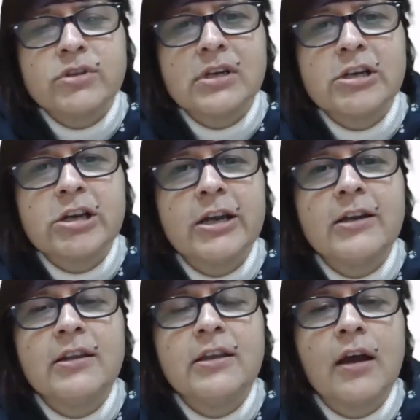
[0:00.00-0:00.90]
resulted
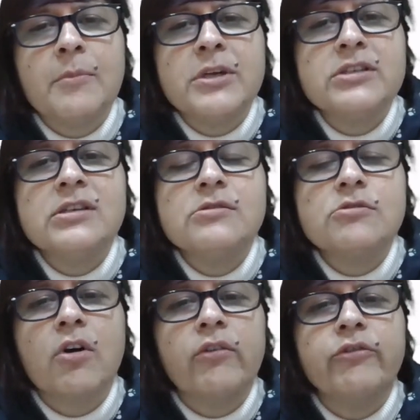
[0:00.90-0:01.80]
in the
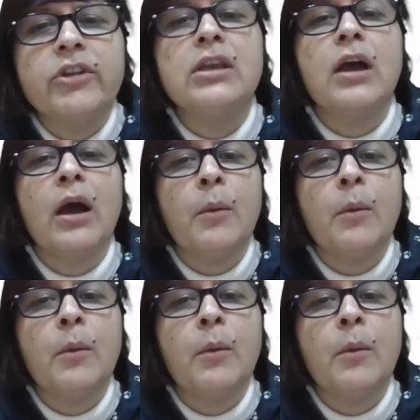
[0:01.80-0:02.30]
emergence of the